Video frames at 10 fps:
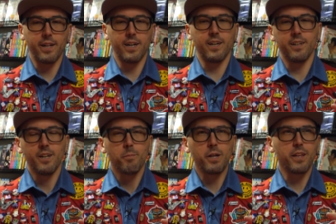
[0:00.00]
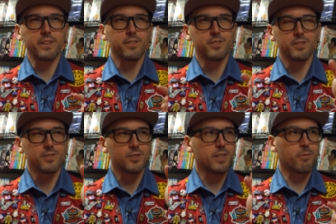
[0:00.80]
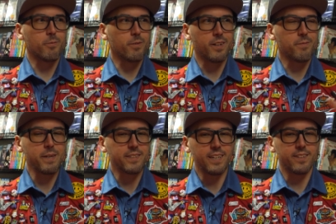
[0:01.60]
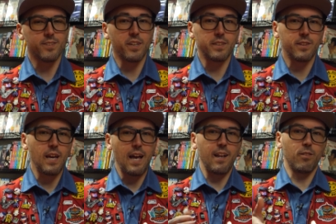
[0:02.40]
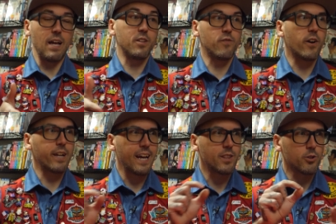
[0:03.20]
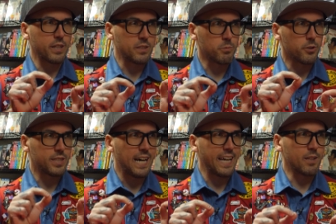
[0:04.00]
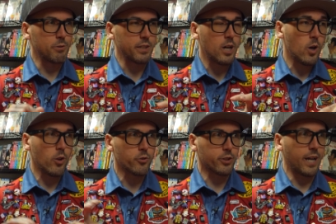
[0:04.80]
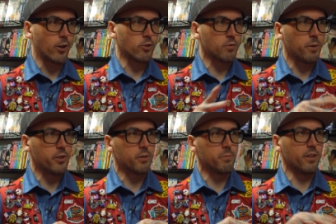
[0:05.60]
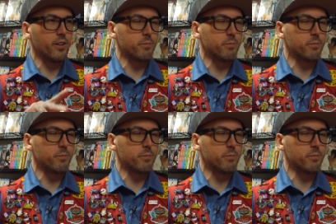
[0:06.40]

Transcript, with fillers: uh, but no, like there's just shit doesn't make sense. So like at, at, the very end, there's like some little tie-ins where like, oh, those are characters from other other